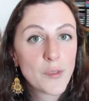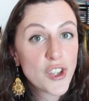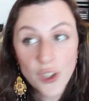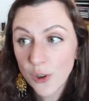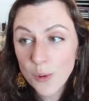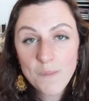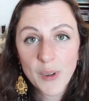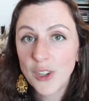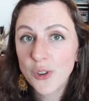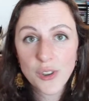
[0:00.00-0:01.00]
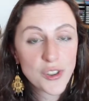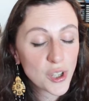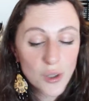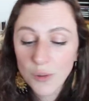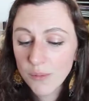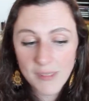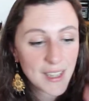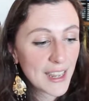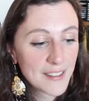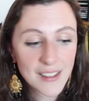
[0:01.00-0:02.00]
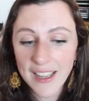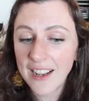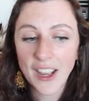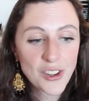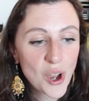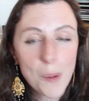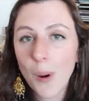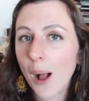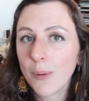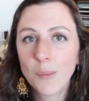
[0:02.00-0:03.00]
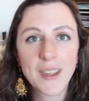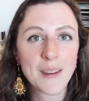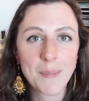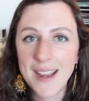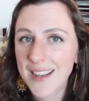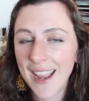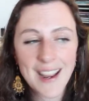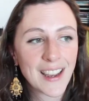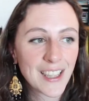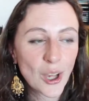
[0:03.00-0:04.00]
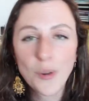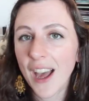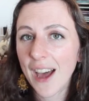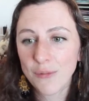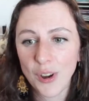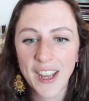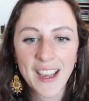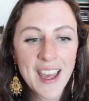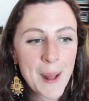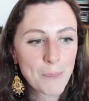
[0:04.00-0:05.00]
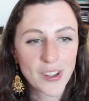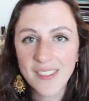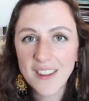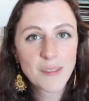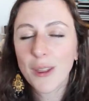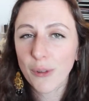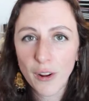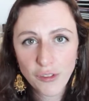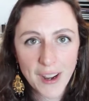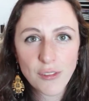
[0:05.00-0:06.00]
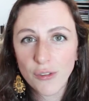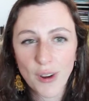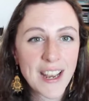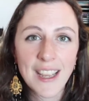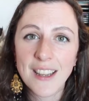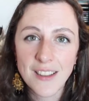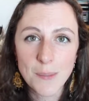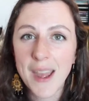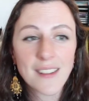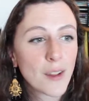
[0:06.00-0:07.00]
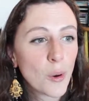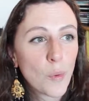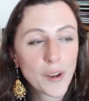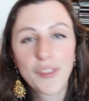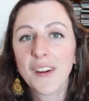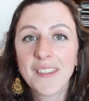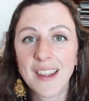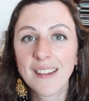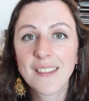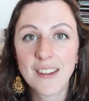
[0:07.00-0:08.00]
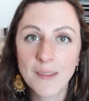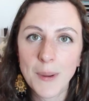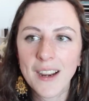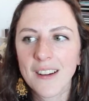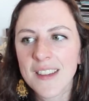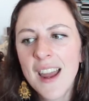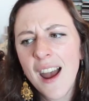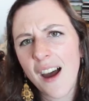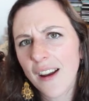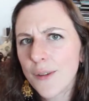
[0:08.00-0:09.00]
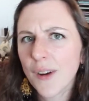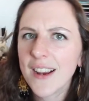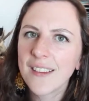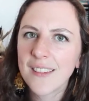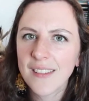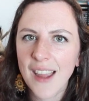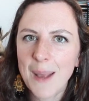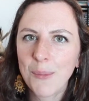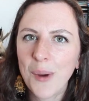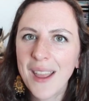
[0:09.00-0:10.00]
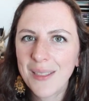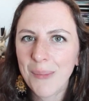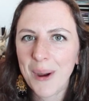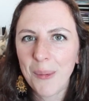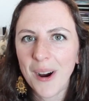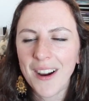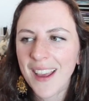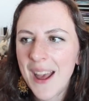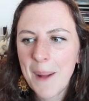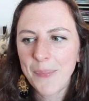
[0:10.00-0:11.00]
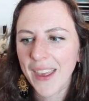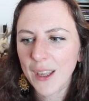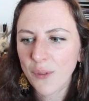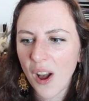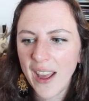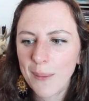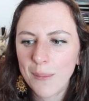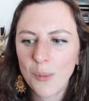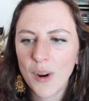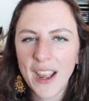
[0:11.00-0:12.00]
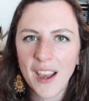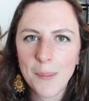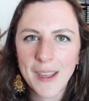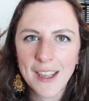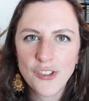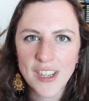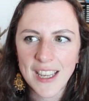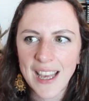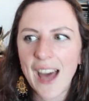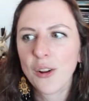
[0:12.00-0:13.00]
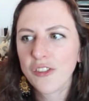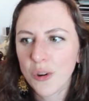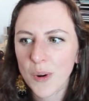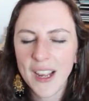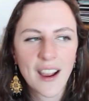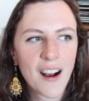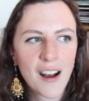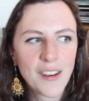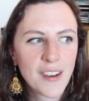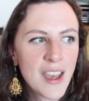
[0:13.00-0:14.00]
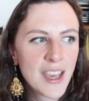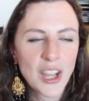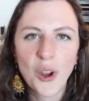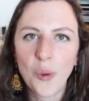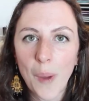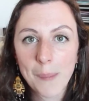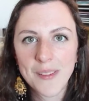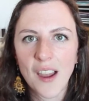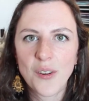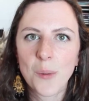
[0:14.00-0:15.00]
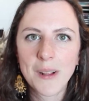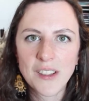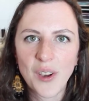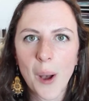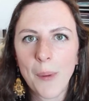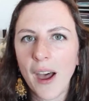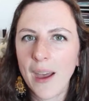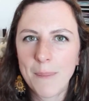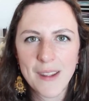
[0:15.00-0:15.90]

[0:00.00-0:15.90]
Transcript: two easily, like no problem. We can maintain like yoga and running, but as soon as we throw strength training into the mix, one of those things disappears. And I find it's the same with my work. Like if I'm working on a PhD and also working on, you know, the website or building up